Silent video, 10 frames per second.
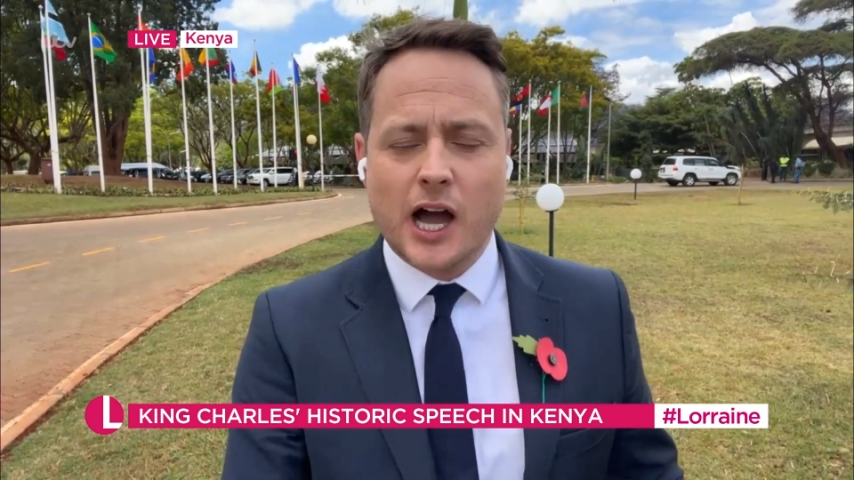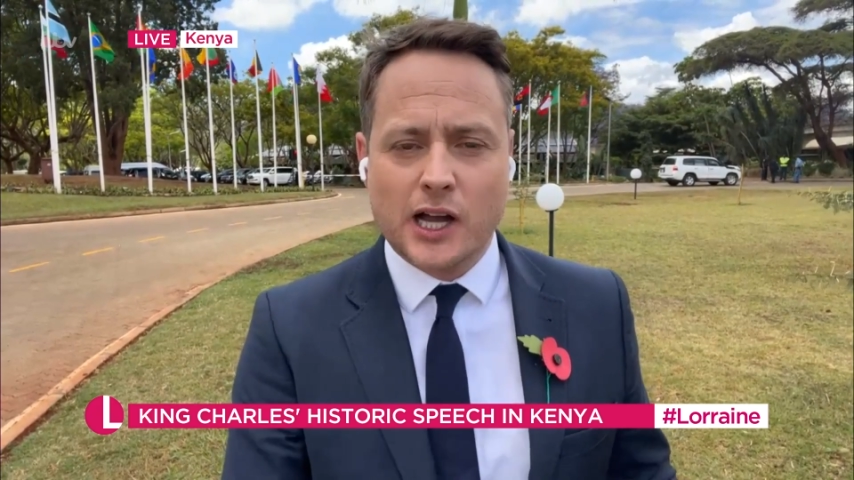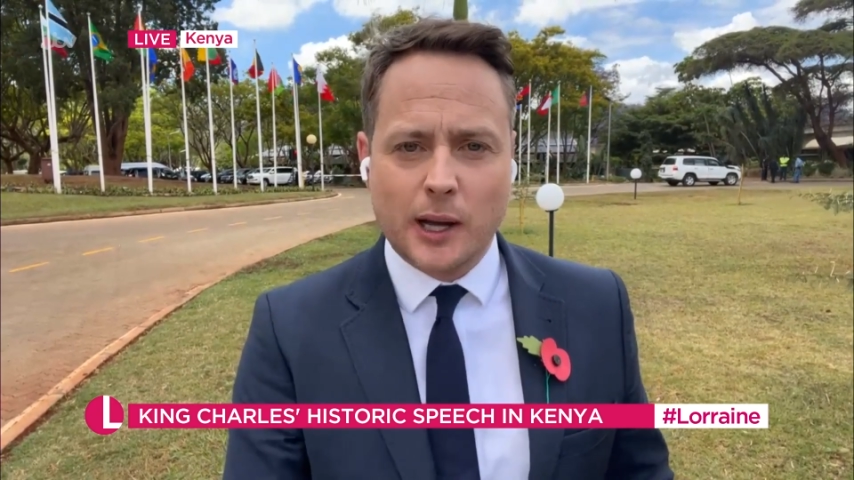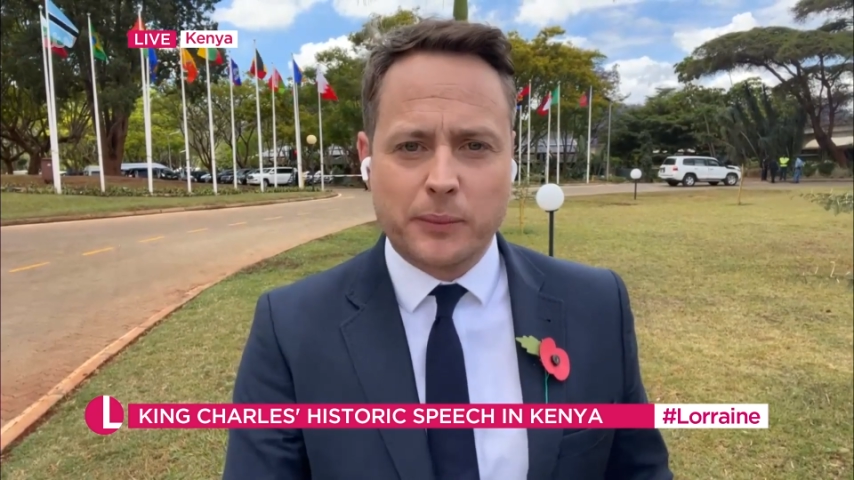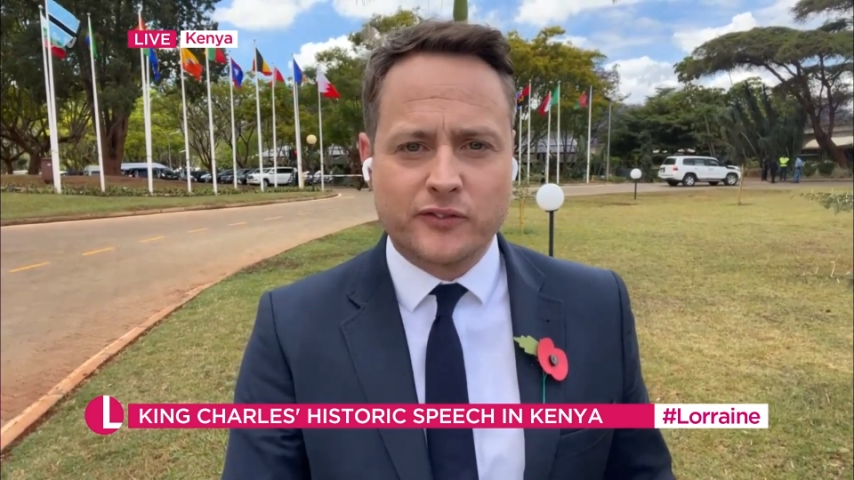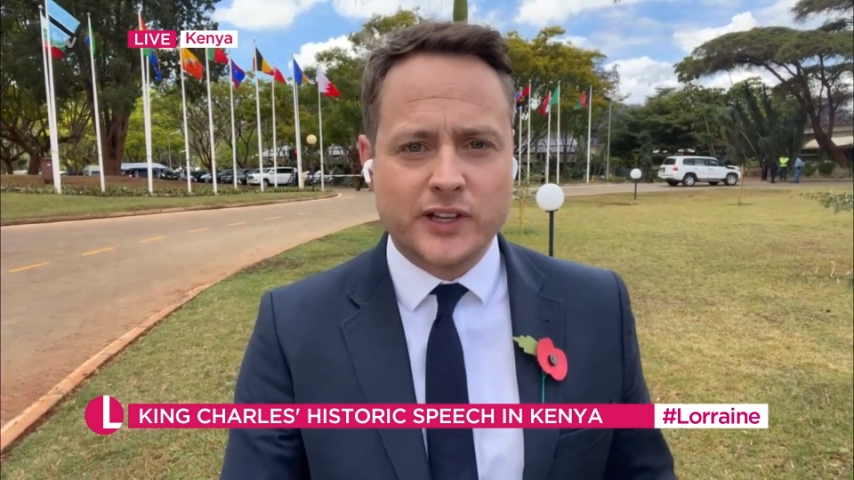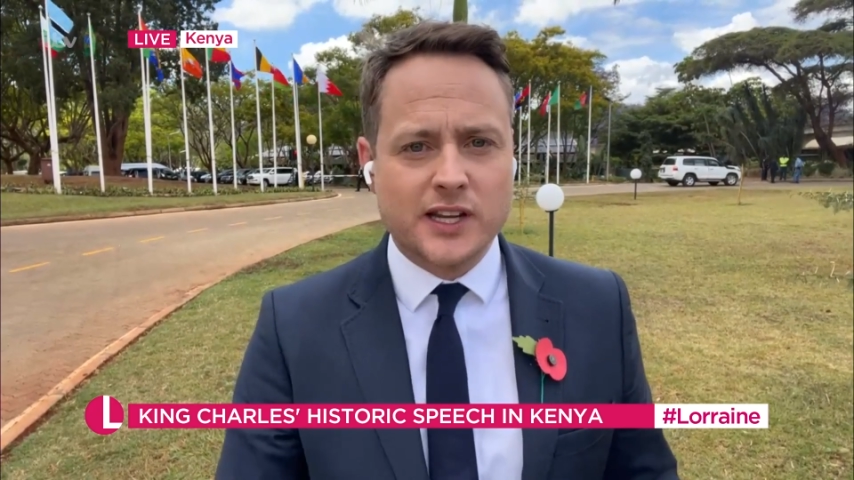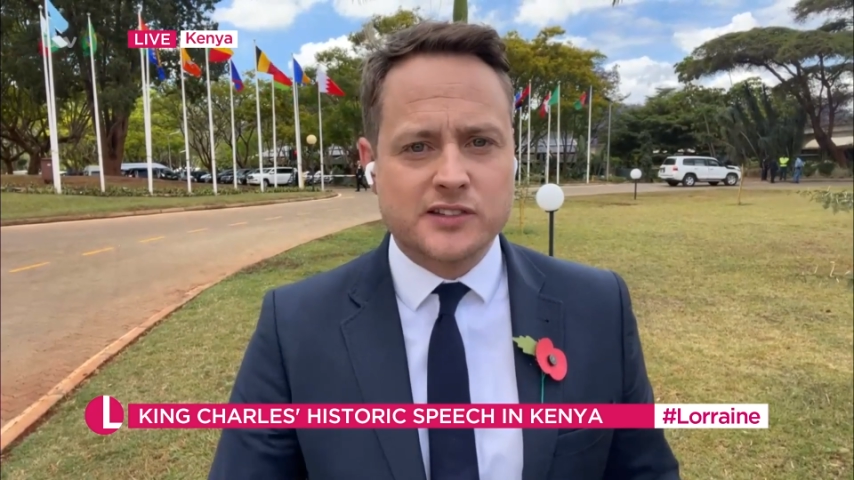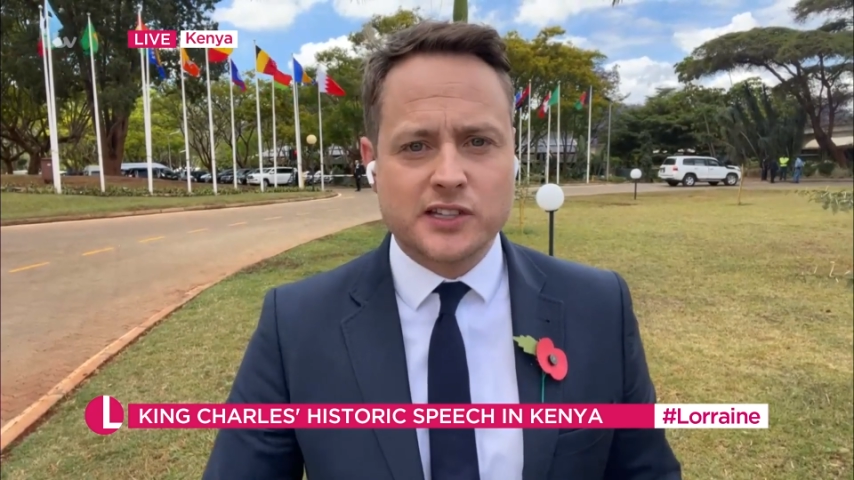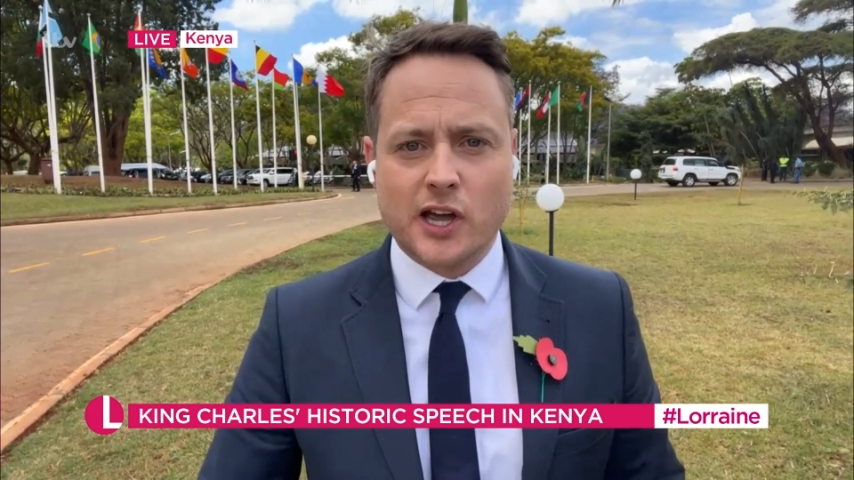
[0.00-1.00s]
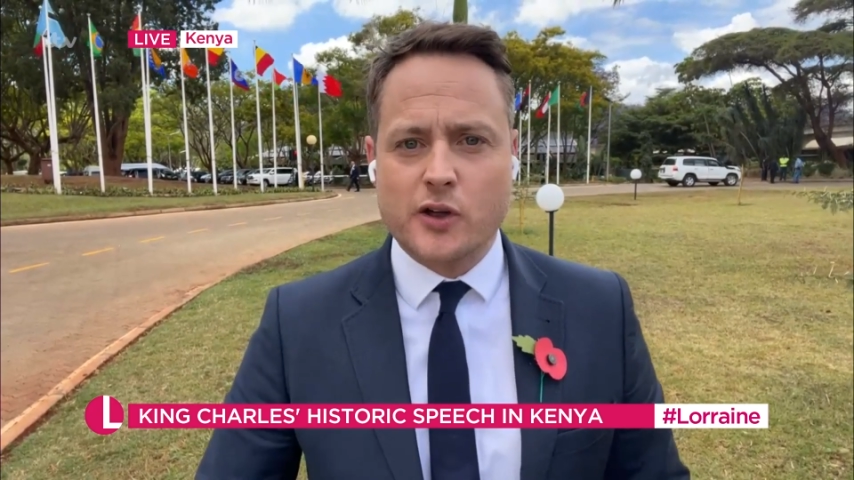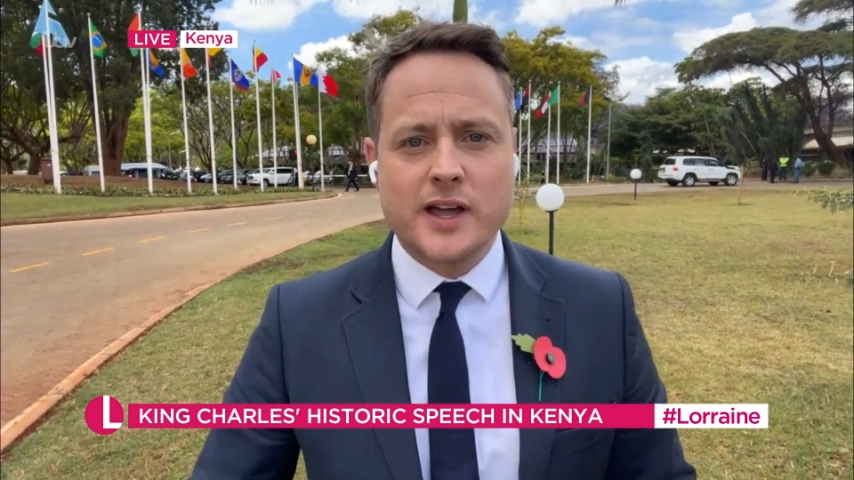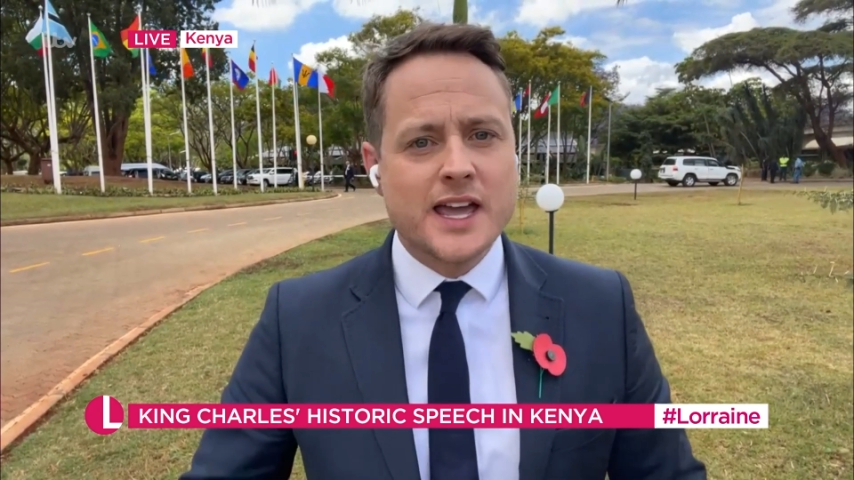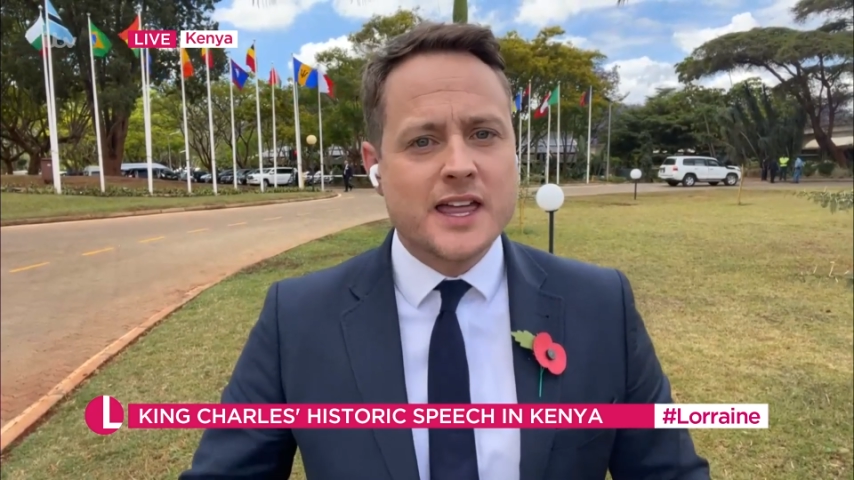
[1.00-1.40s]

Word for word: a couple of years ago.